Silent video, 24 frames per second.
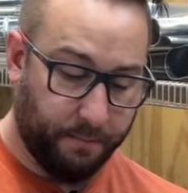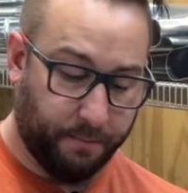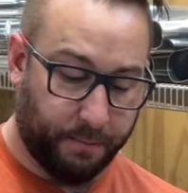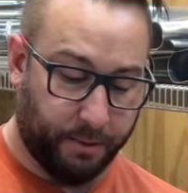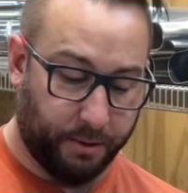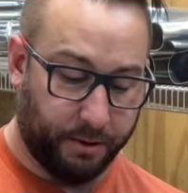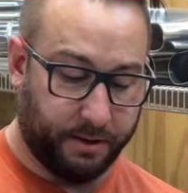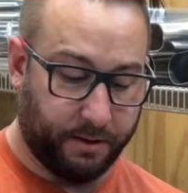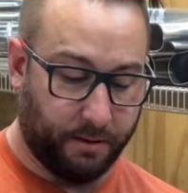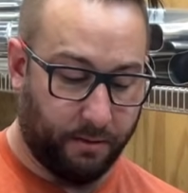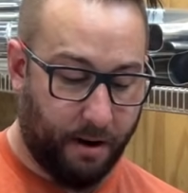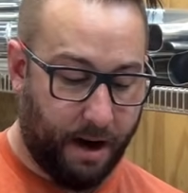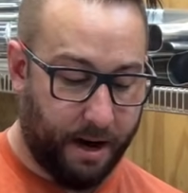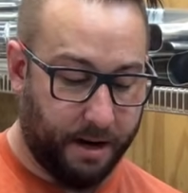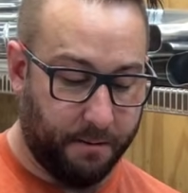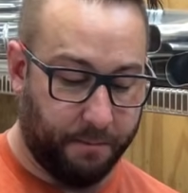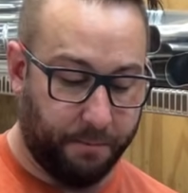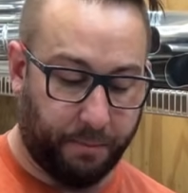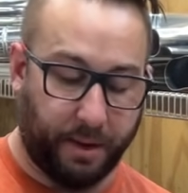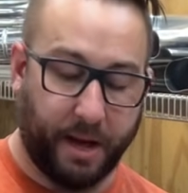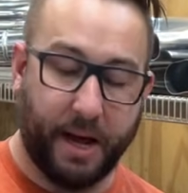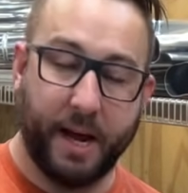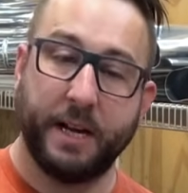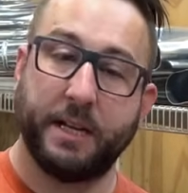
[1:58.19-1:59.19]
Puts it right in
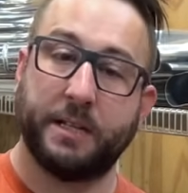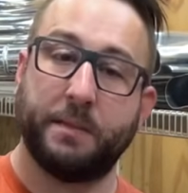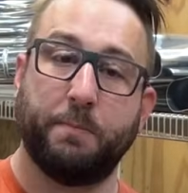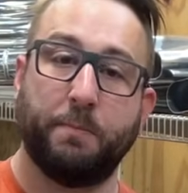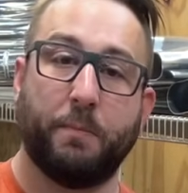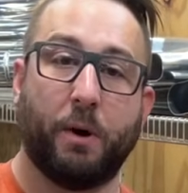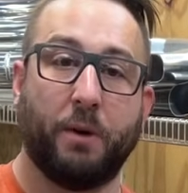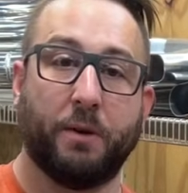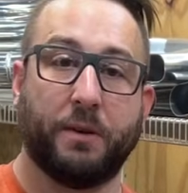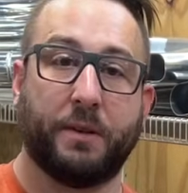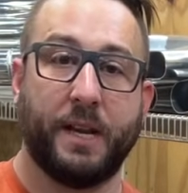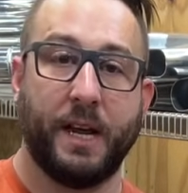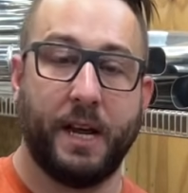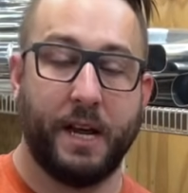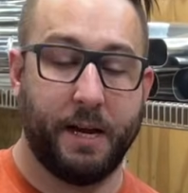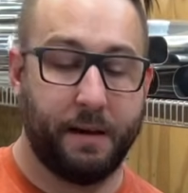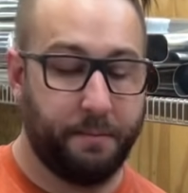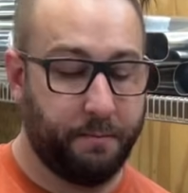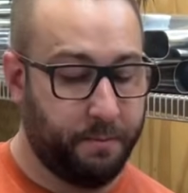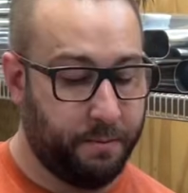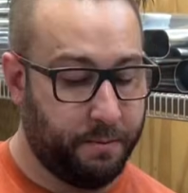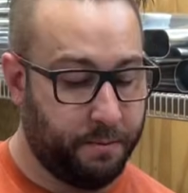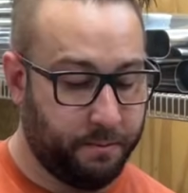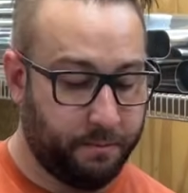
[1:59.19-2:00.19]
place, bolt
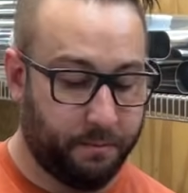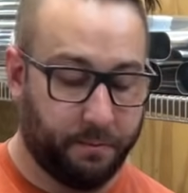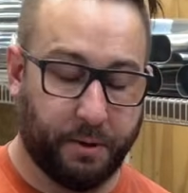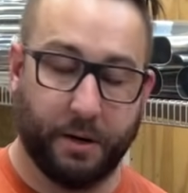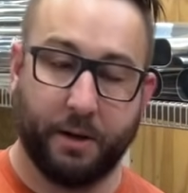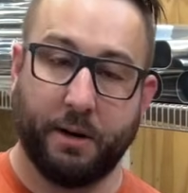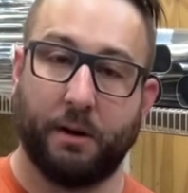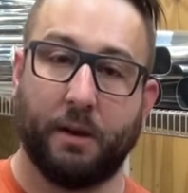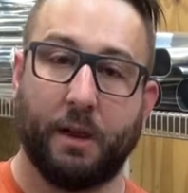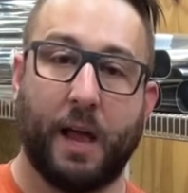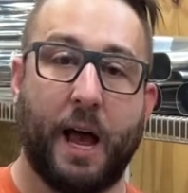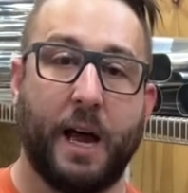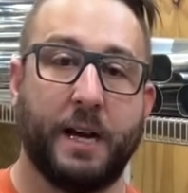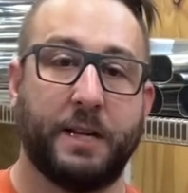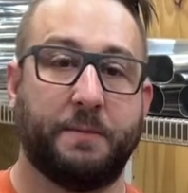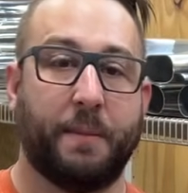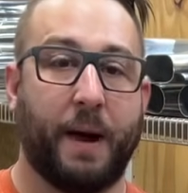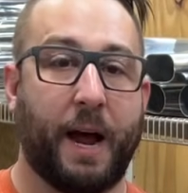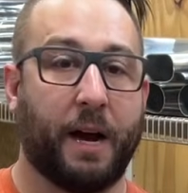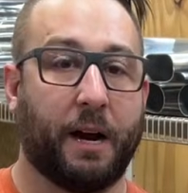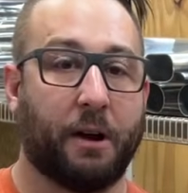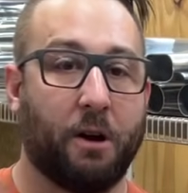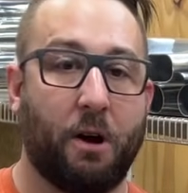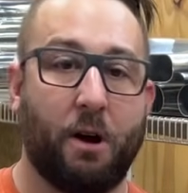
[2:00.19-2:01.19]
in, put your lines
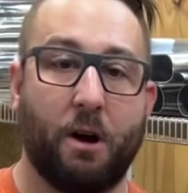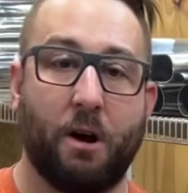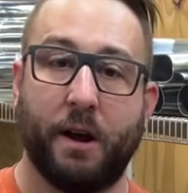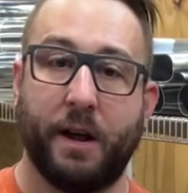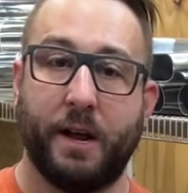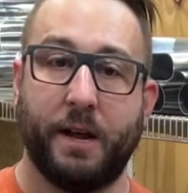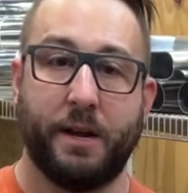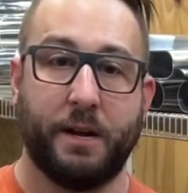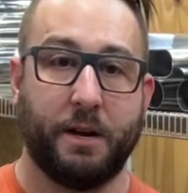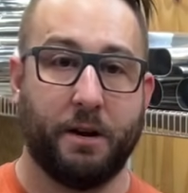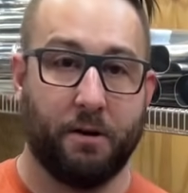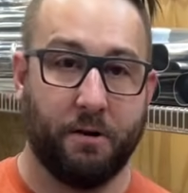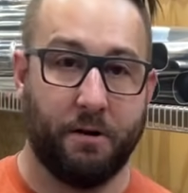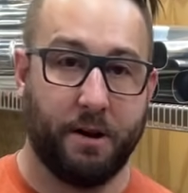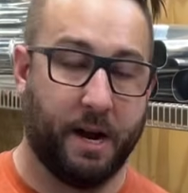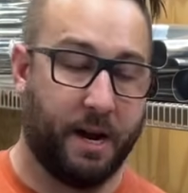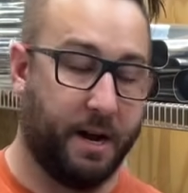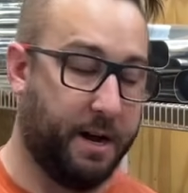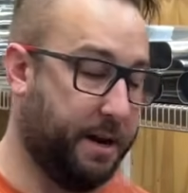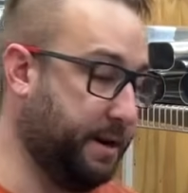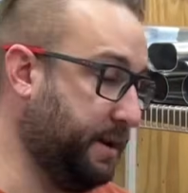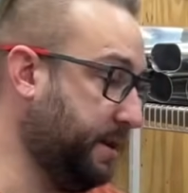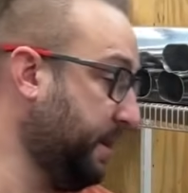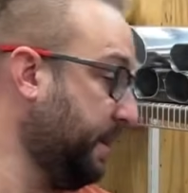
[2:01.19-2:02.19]
back on it, you're
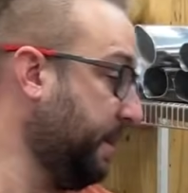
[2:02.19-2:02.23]
done.